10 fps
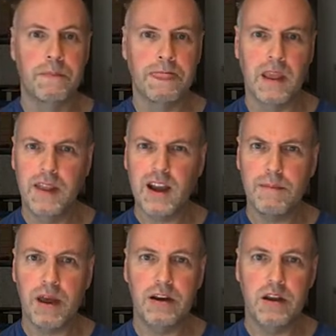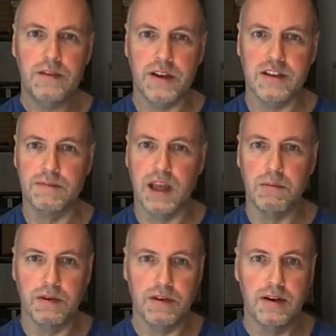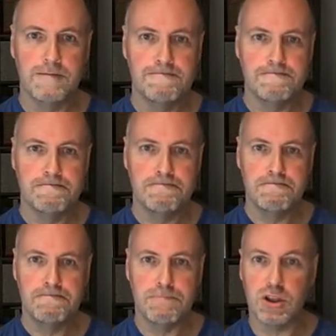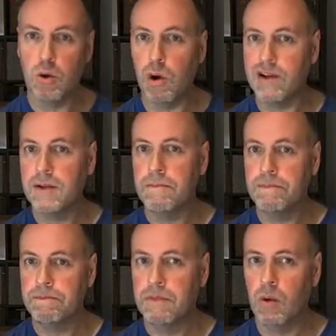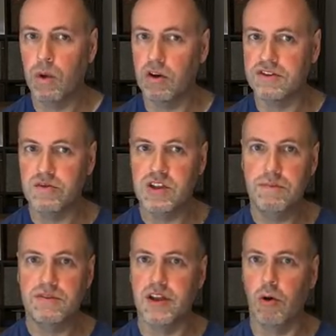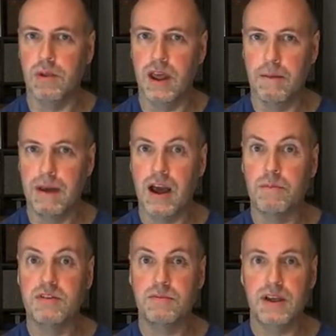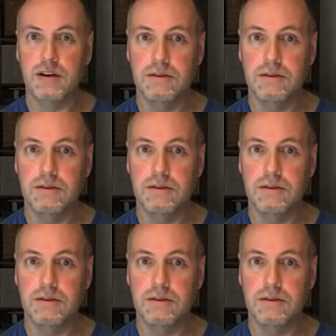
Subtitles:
And that could be unnerving to begin with. But don't worry, we've got some tips to help you get back up to speed.